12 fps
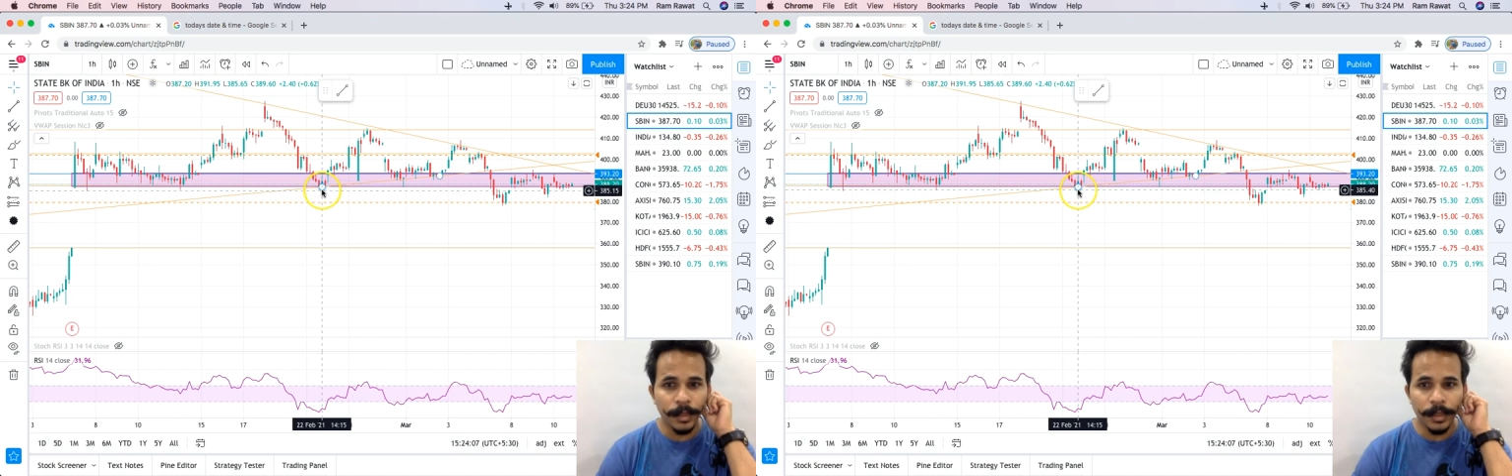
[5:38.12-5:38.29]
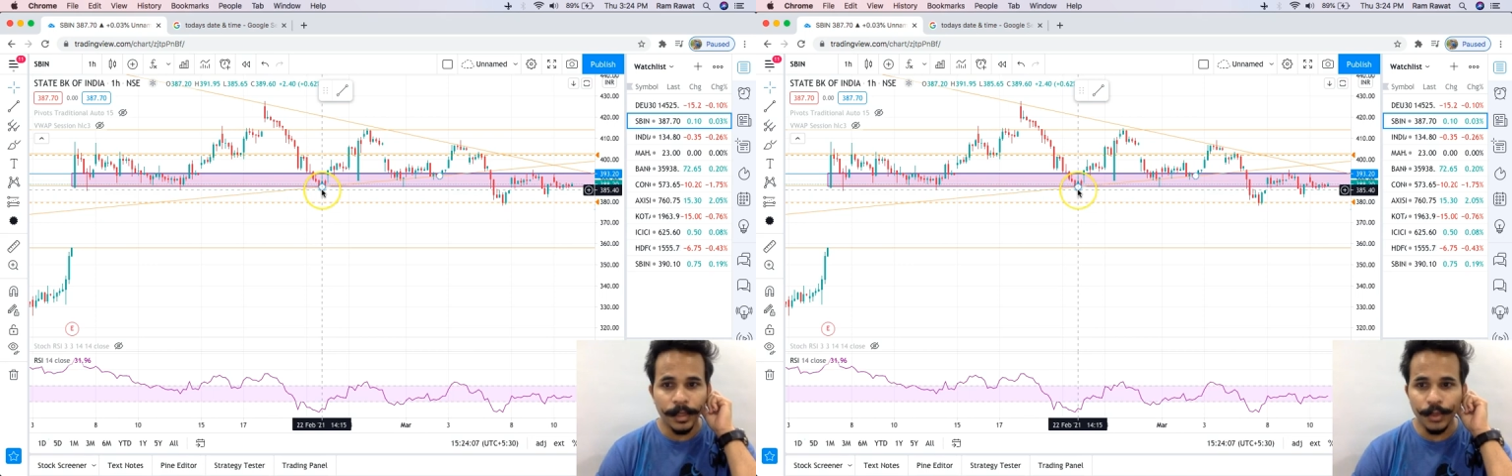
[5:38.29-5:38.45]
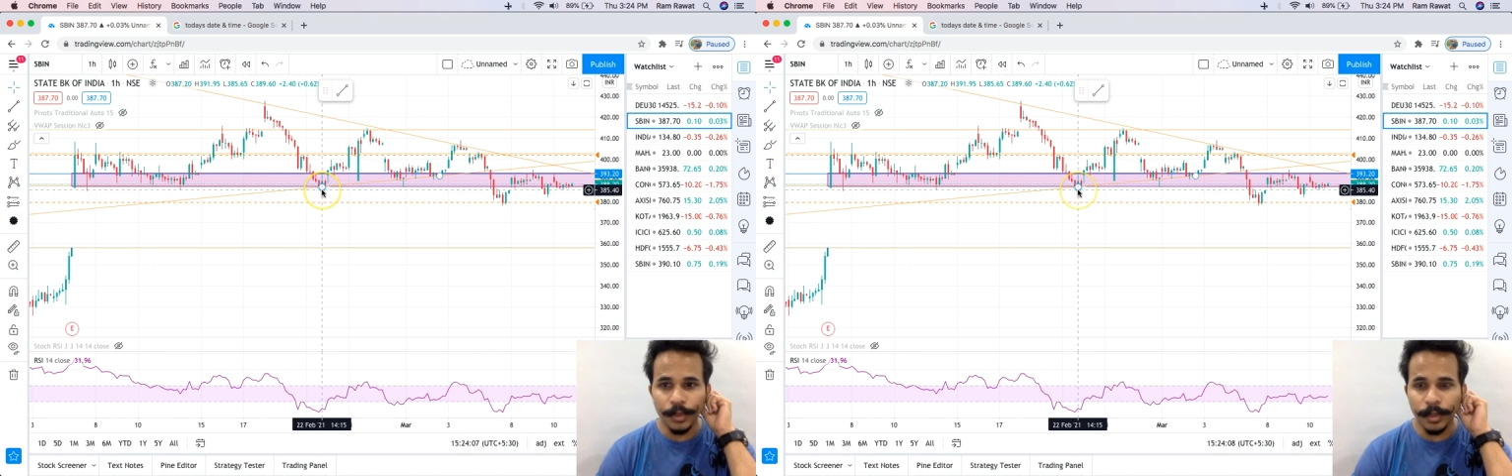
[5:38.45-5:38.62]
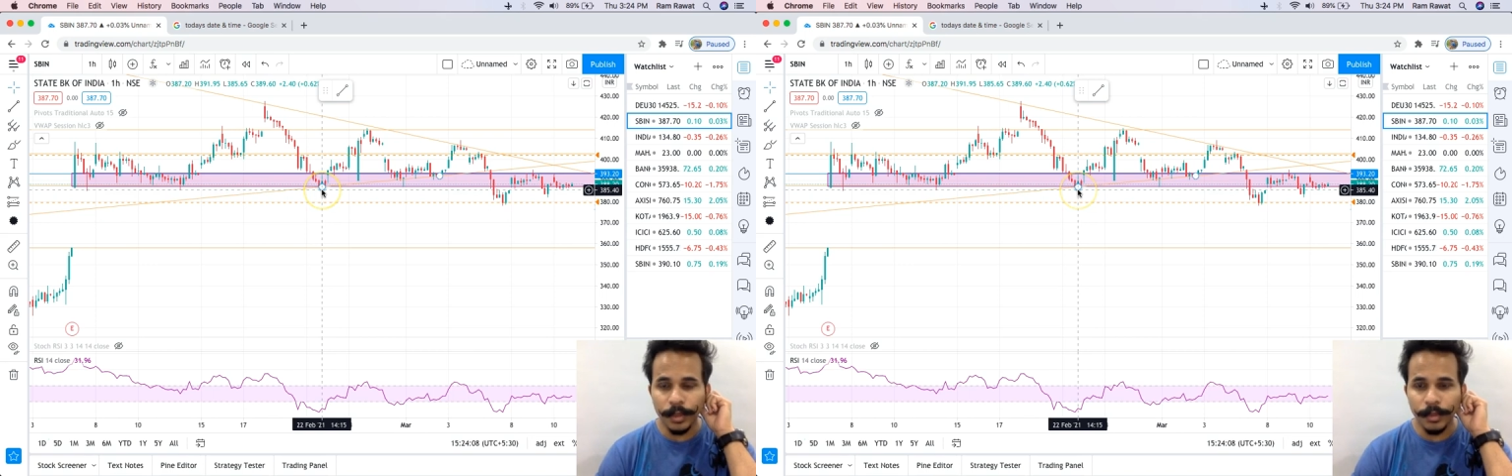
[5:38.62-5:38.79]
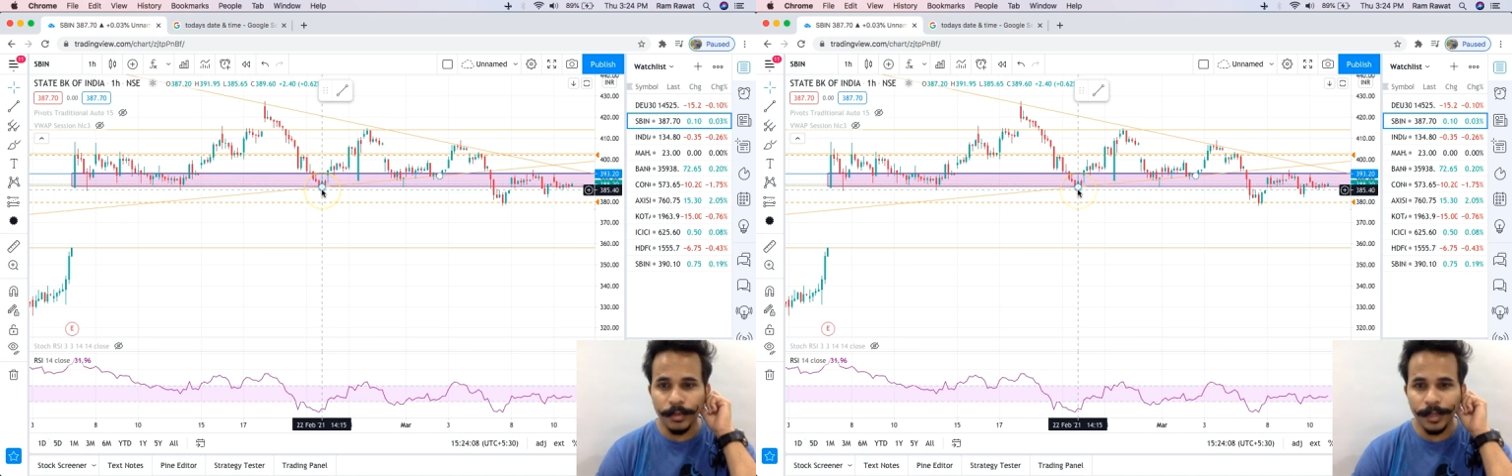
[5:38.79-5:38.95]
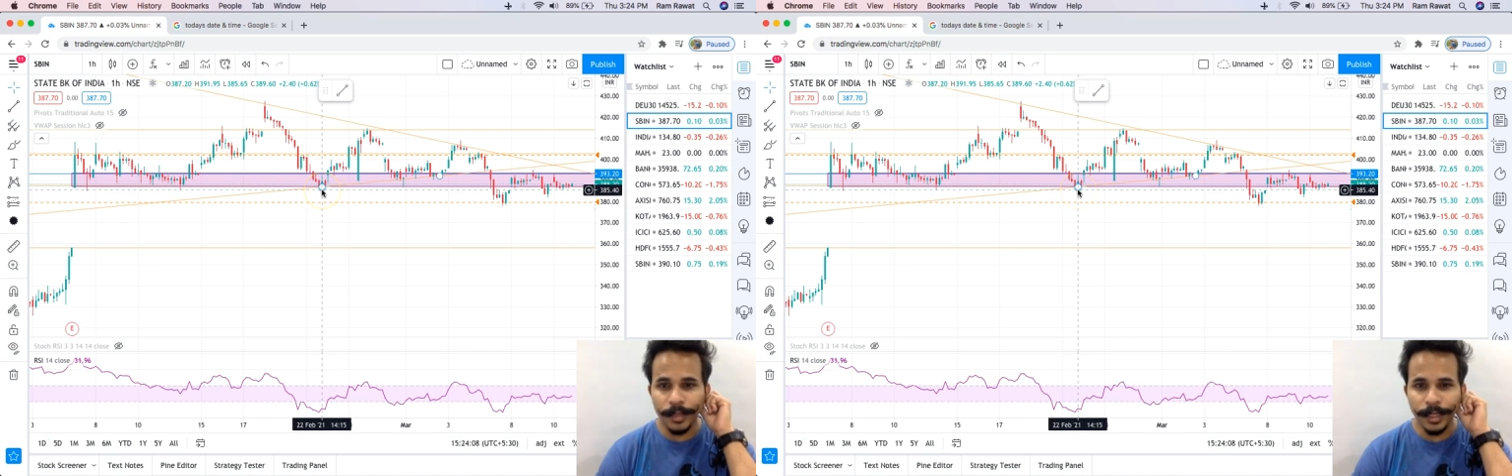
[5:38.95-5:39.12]
This was
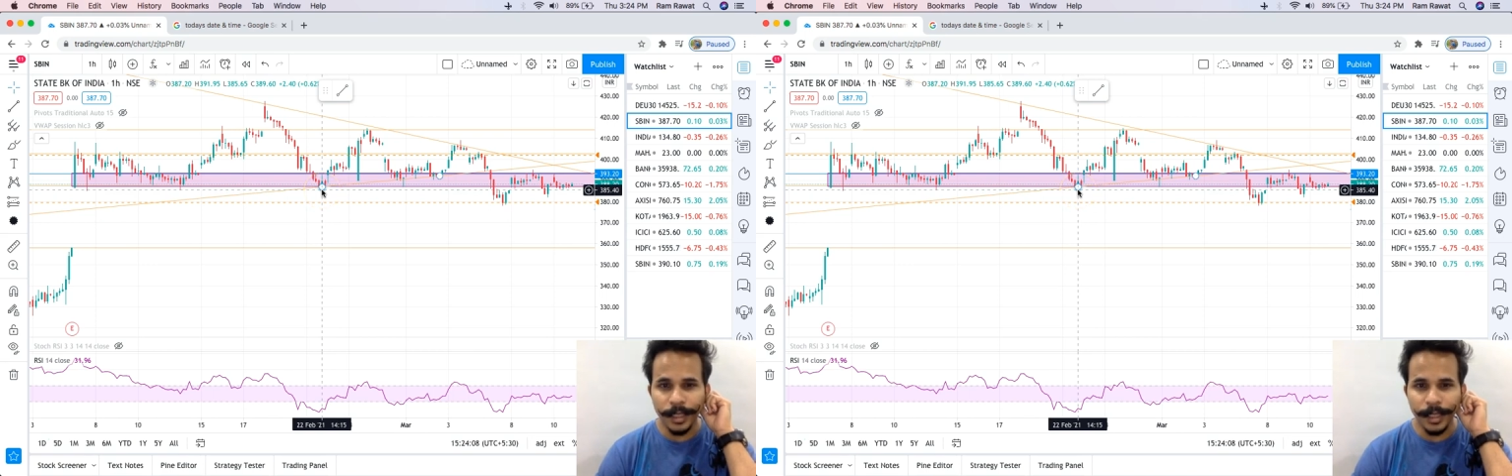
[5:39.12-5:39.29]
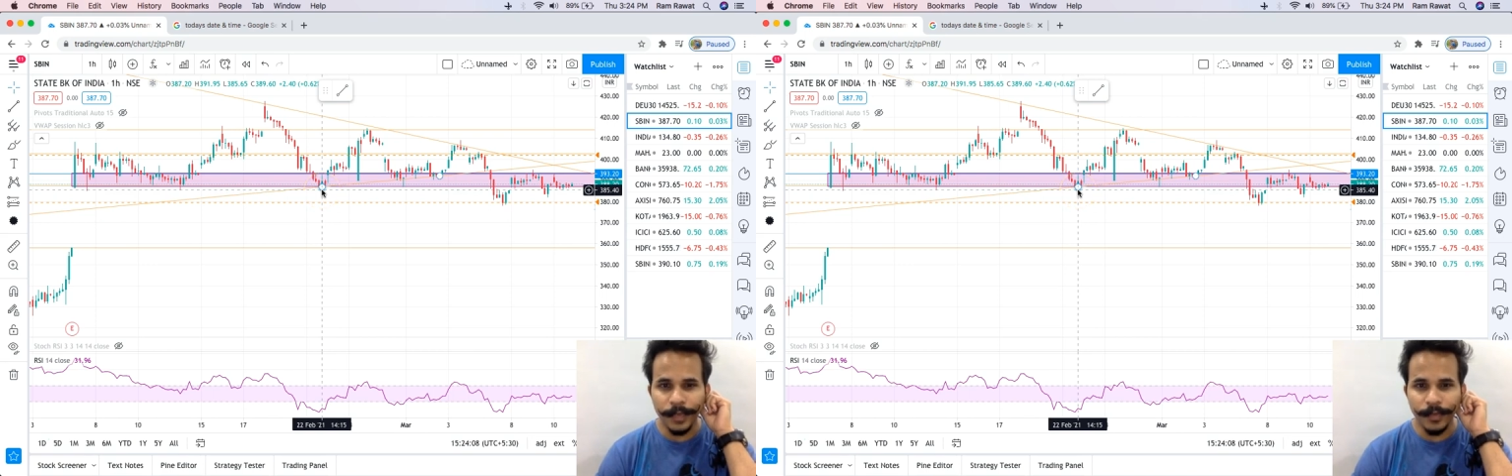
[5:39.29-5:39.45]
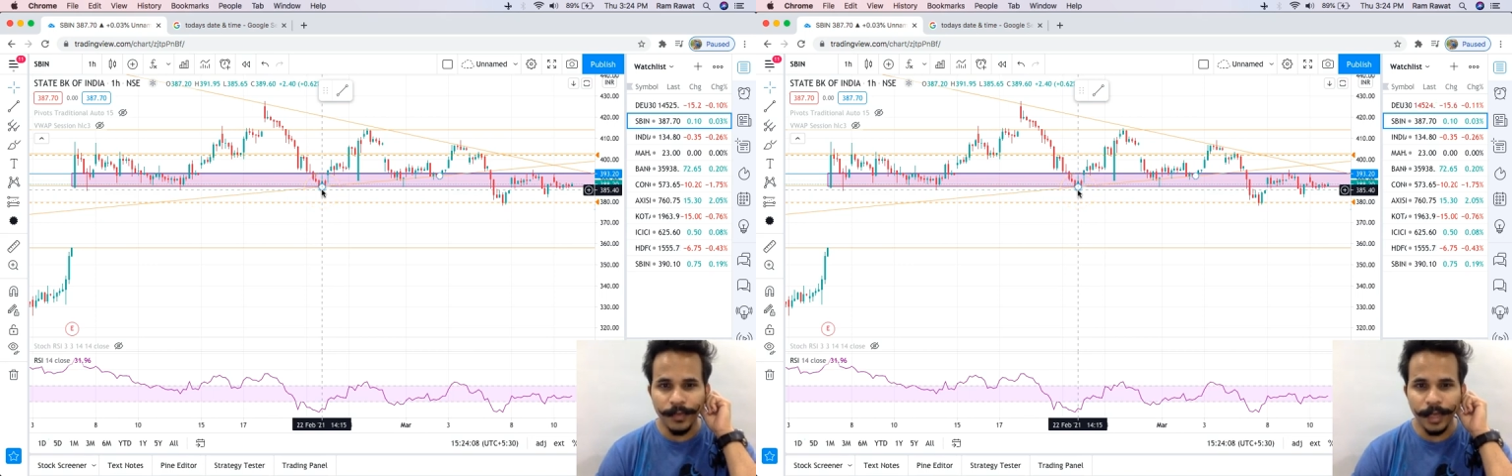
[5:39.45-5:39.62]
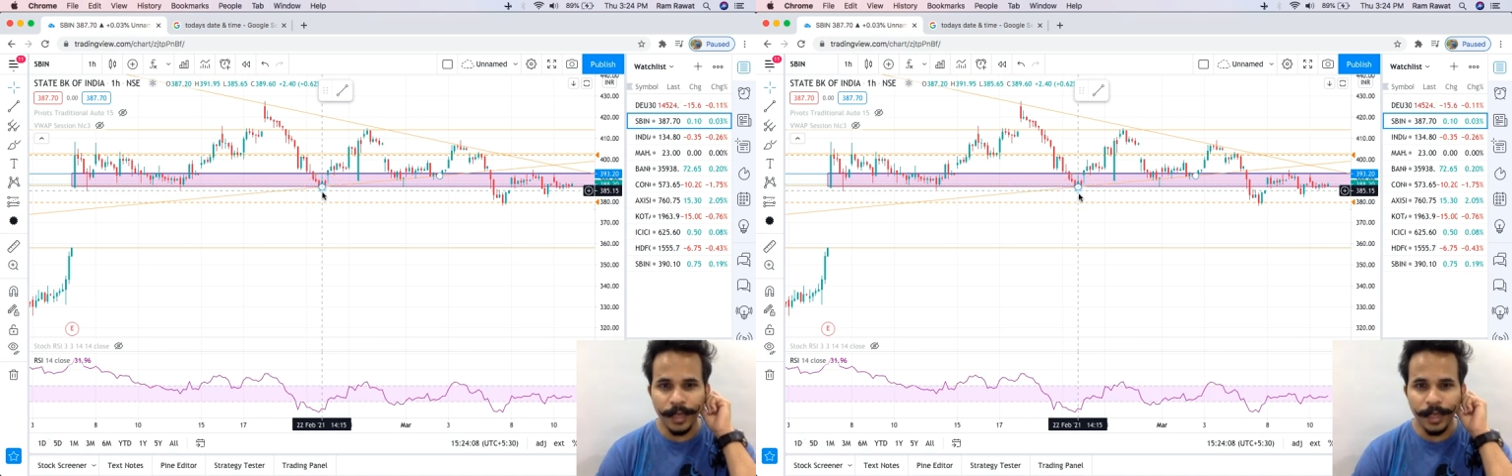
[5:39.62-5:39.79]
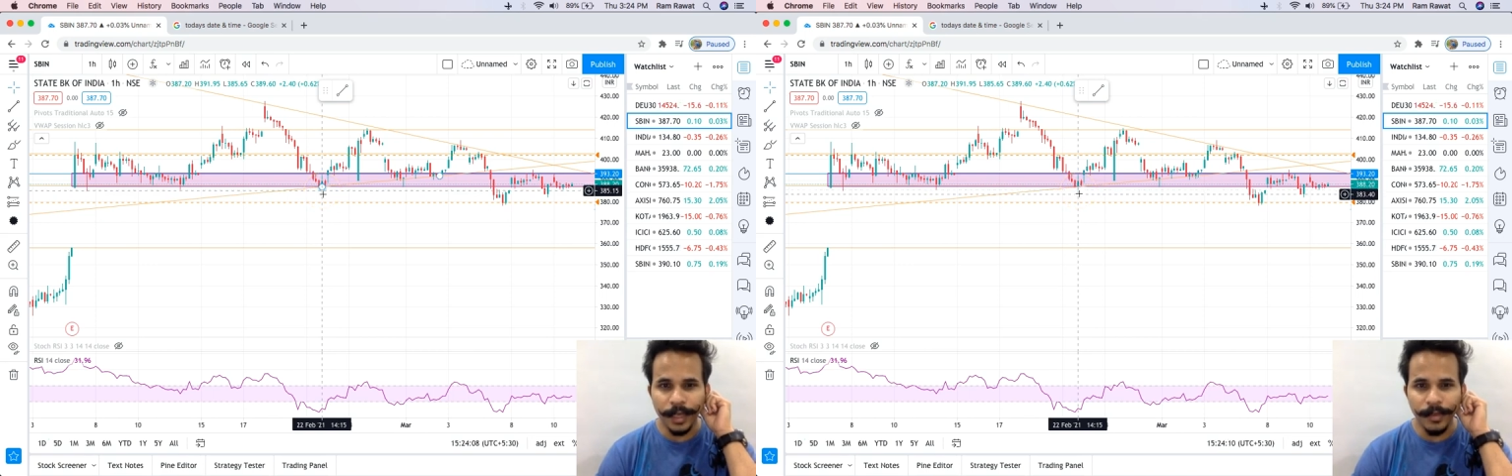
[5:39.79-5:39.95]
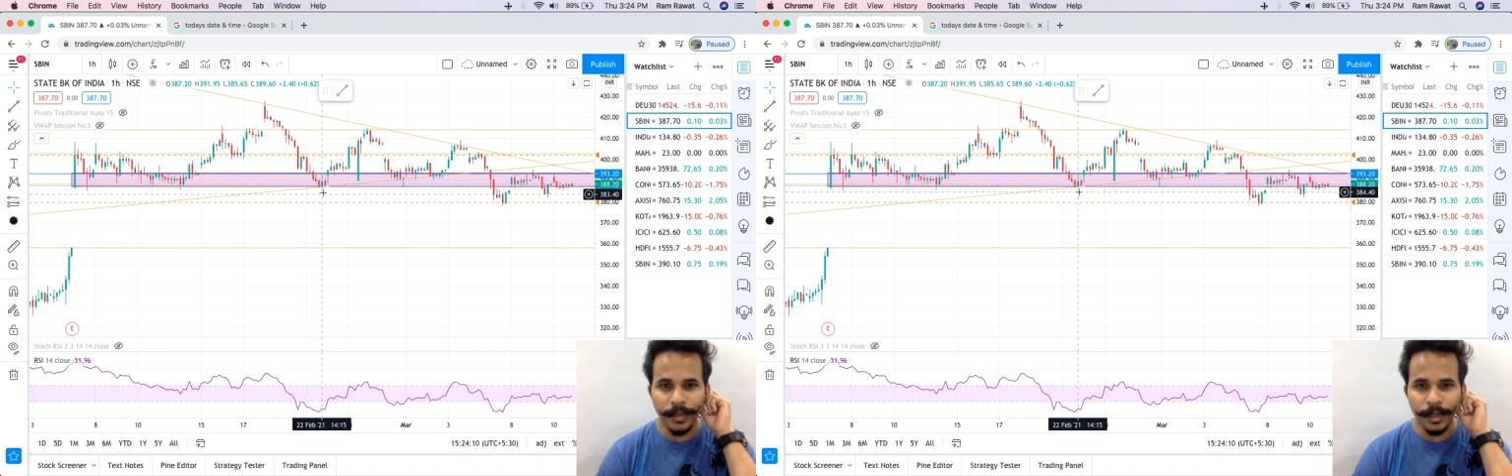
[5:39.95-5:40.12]
around 385,
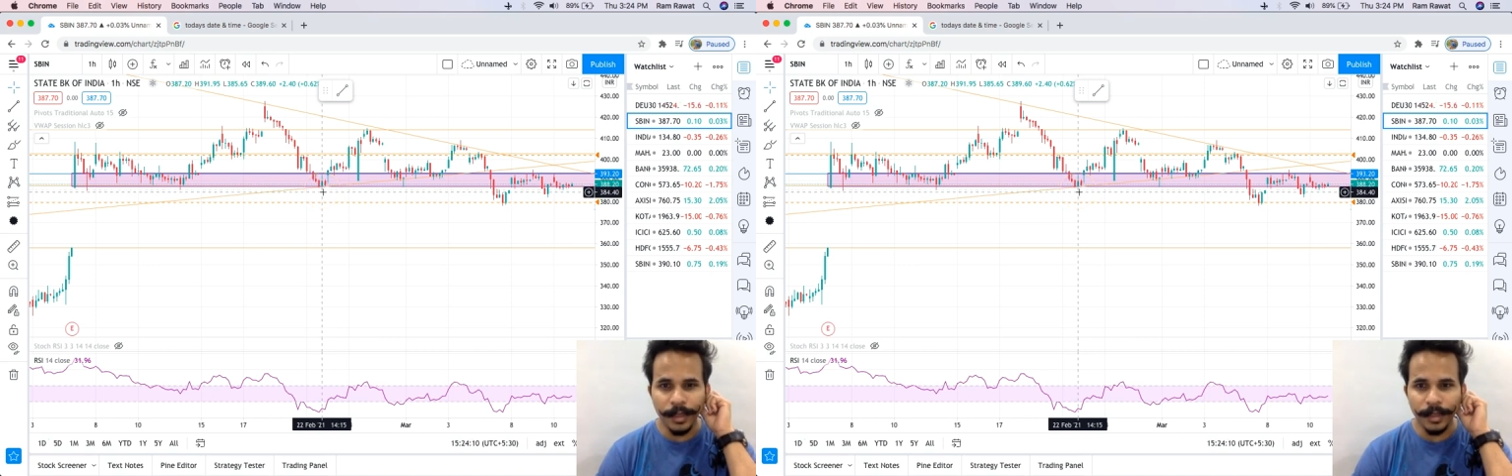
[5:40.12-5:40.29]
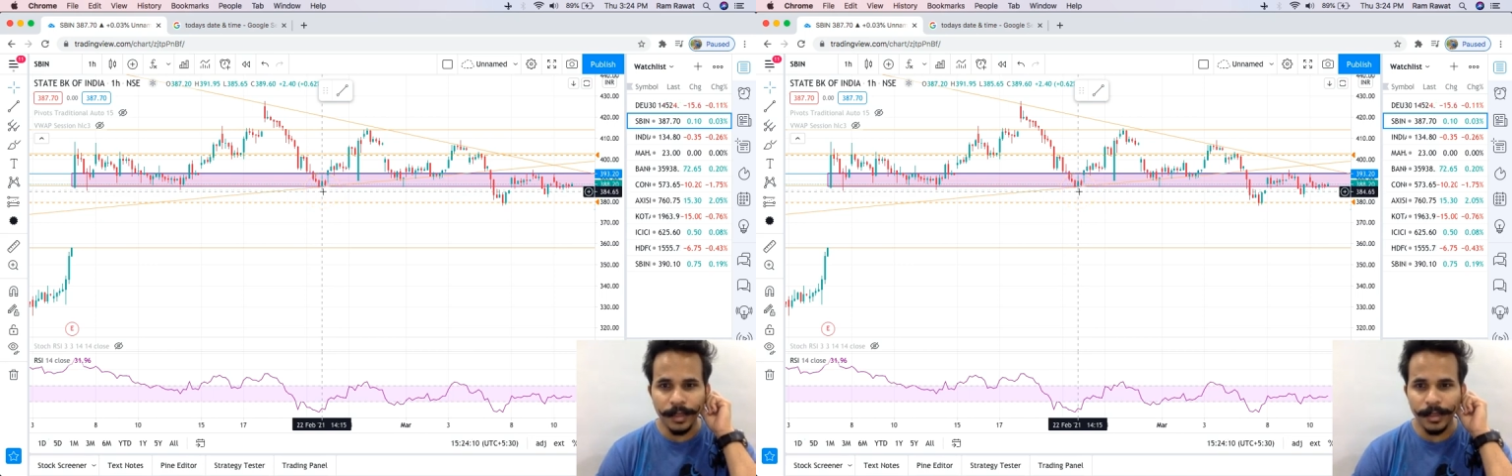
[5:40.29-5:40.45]
yeah,